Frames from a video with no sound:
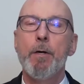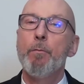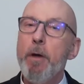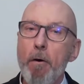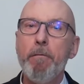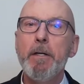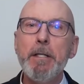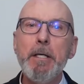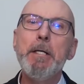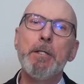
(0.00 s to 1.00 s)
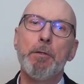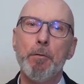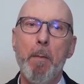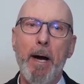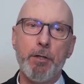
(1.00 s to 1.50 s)
We often eat
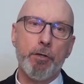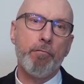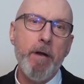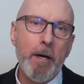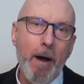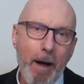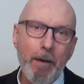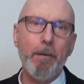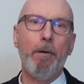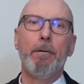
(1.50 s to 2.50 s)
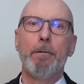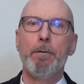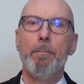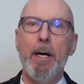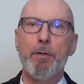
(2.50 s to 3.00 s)
too much, drink alcohol
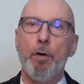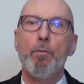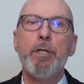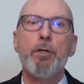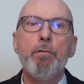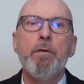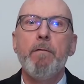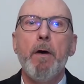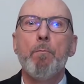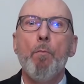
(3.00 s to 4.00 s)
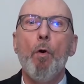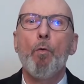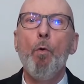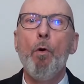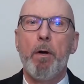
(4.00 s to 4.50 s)
too much, or we do even more
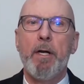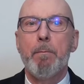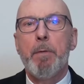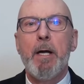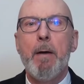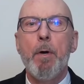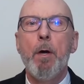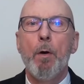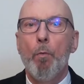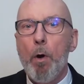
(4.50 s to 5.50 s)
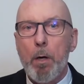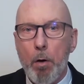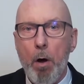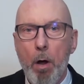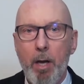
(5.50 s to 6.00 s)
work and become
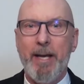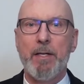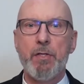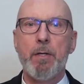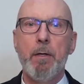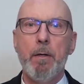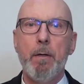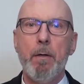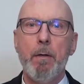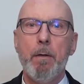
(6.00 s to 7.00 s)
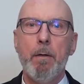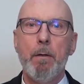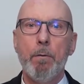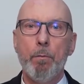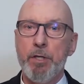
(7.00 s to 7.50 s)
workaholics.
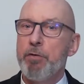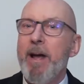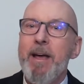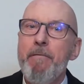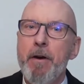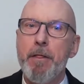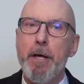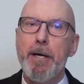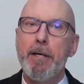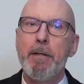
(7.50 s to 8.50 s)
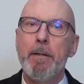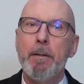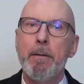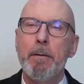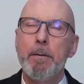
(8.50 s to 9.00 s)
We try everything
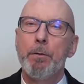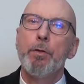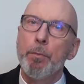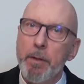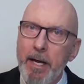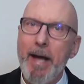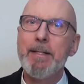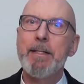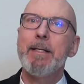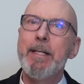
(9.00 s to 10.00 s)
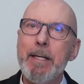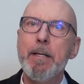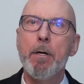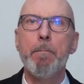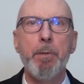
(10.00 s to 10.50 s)
to get
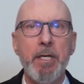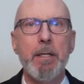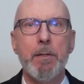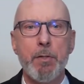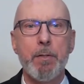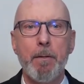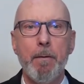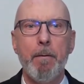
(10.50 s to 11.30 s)
inner peace.